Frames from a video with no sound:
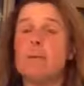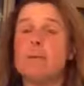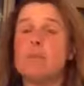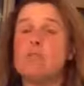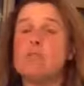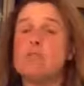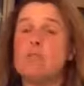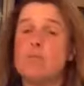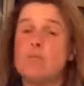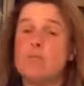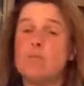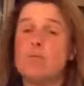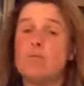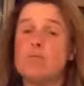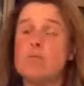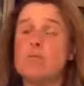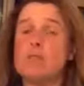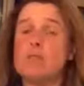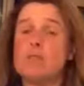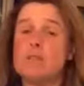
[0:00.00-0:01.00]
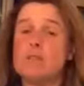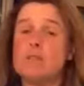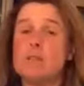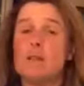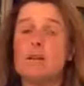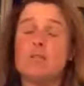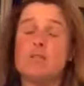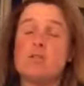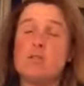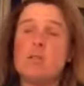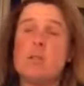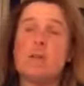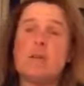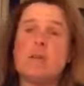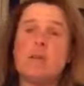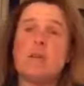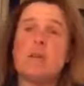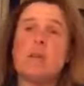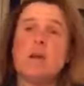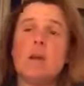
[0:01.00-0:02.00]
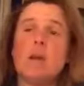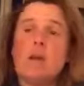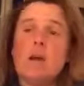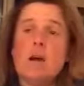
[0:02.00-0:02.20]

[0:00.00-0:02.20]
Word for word: been sold in mm. previous sales. So I think